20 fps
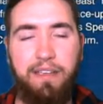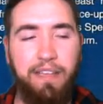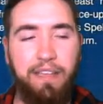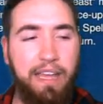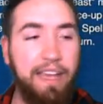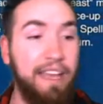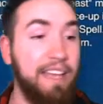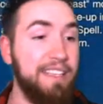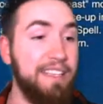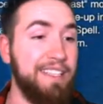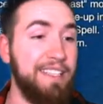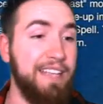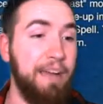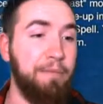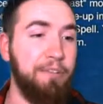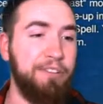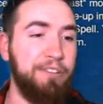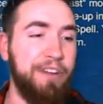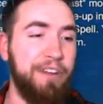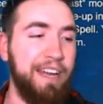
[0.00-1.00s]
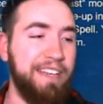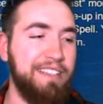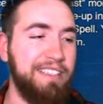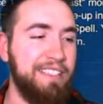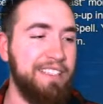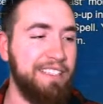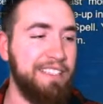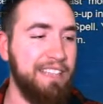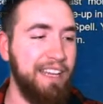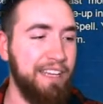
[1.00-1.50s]
Against Cyber Dragons,
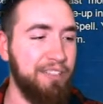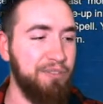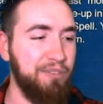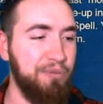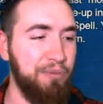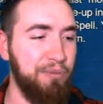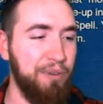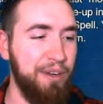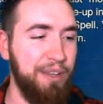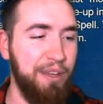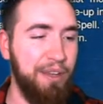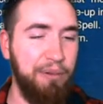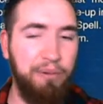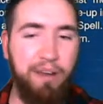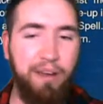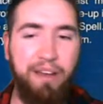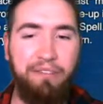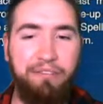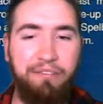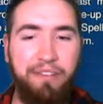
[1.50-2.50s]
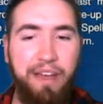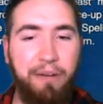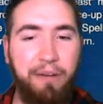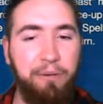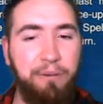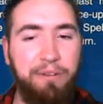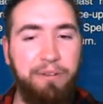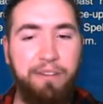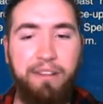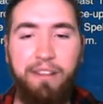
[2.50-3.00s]
this deck is really rough. I
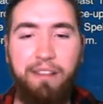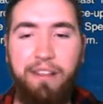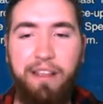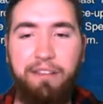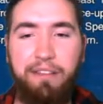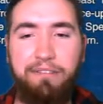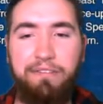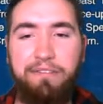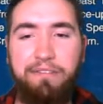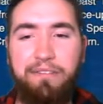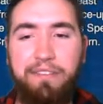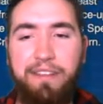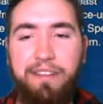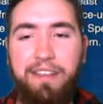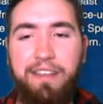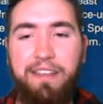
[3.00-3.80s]
would love...